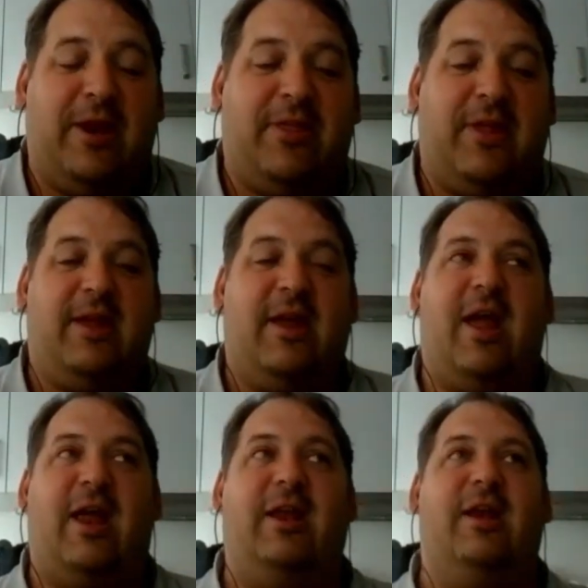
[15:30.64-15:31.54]
anything.
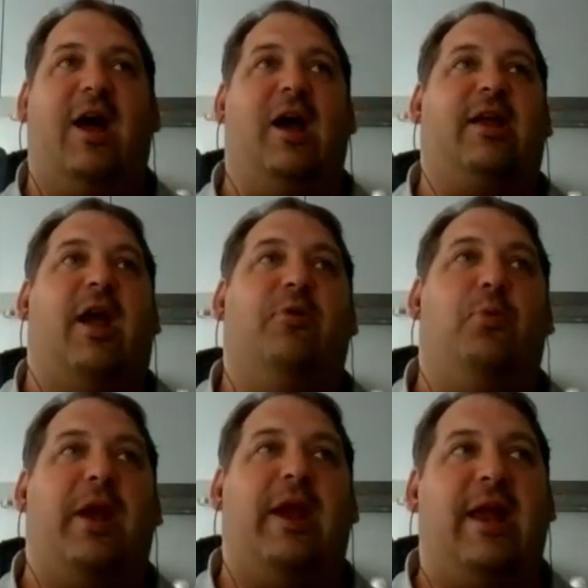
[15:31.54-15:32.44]
And I kind
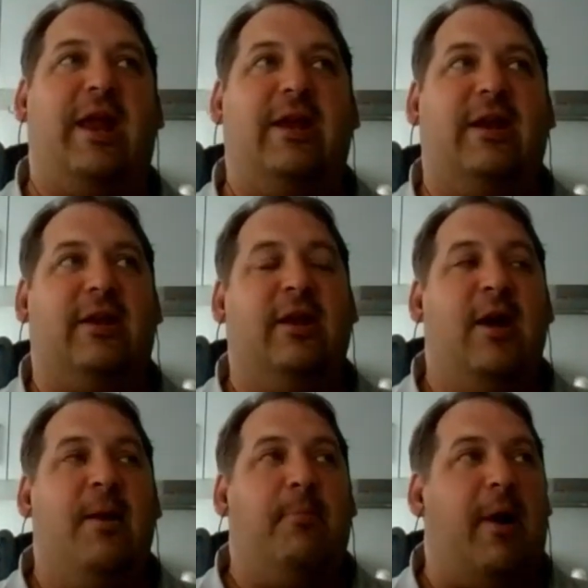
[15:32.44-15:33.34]
of went in, and
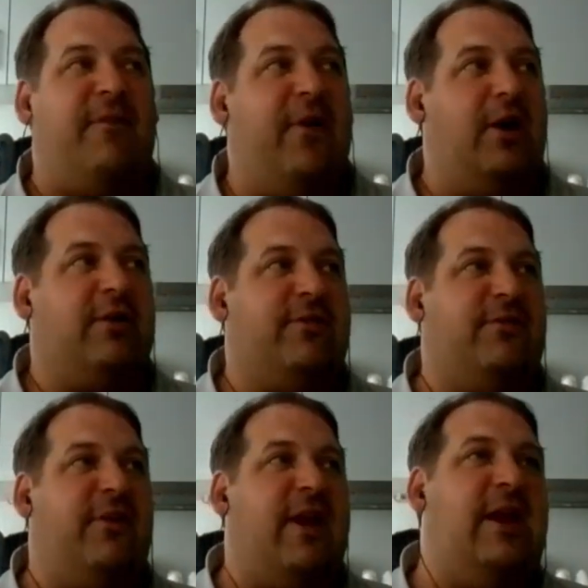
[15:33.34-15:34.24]
my first
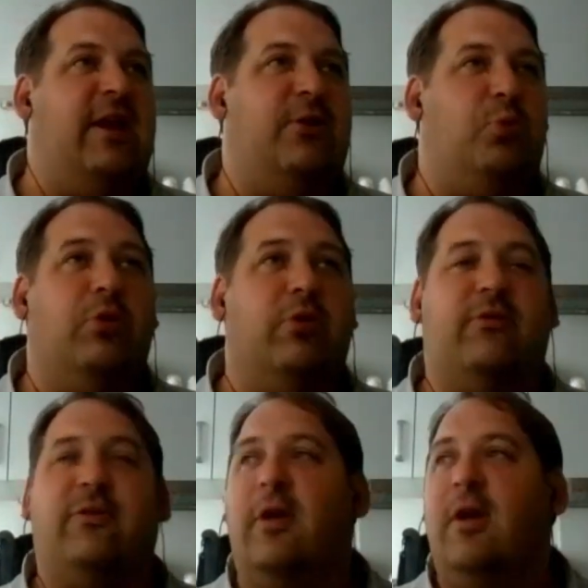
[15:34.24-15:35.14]
feed
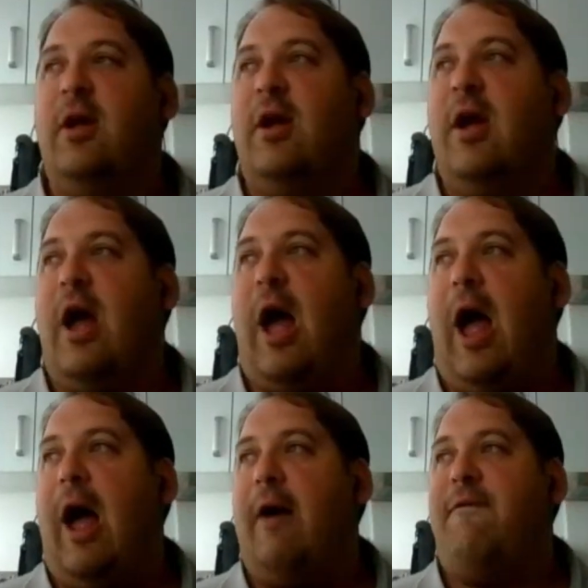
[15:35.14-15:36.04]
was
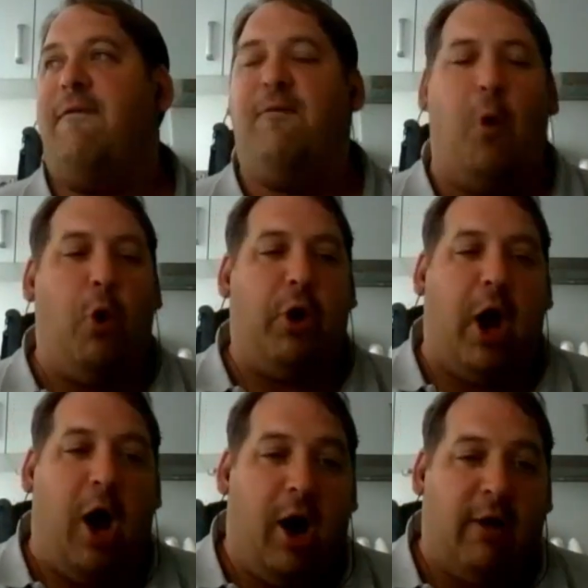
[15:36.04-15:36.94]
at
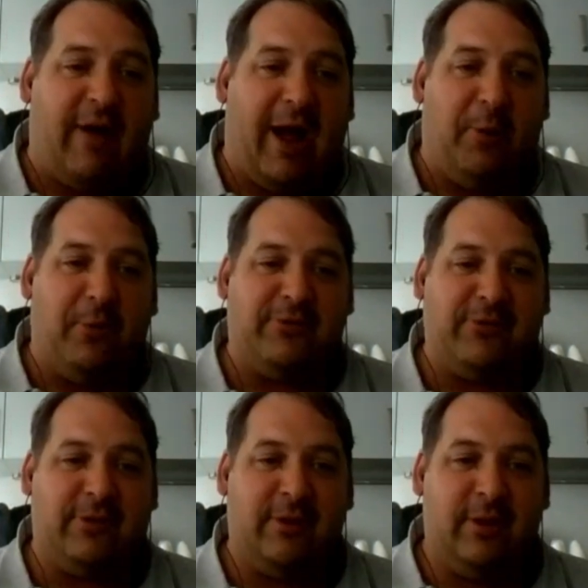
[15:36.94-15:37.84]
4.5
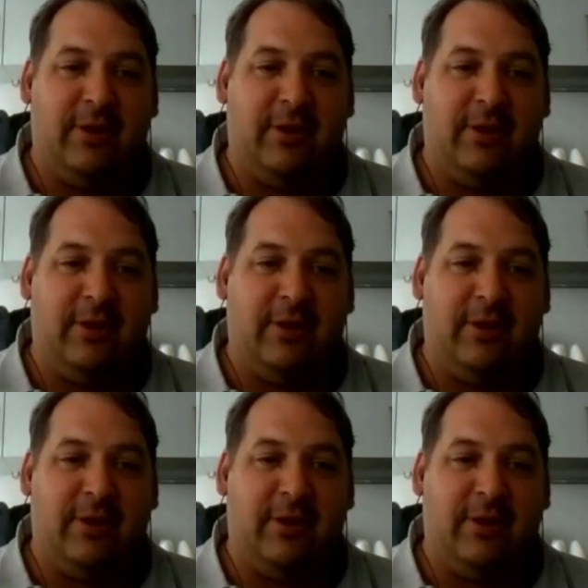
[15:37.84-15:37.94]
hours.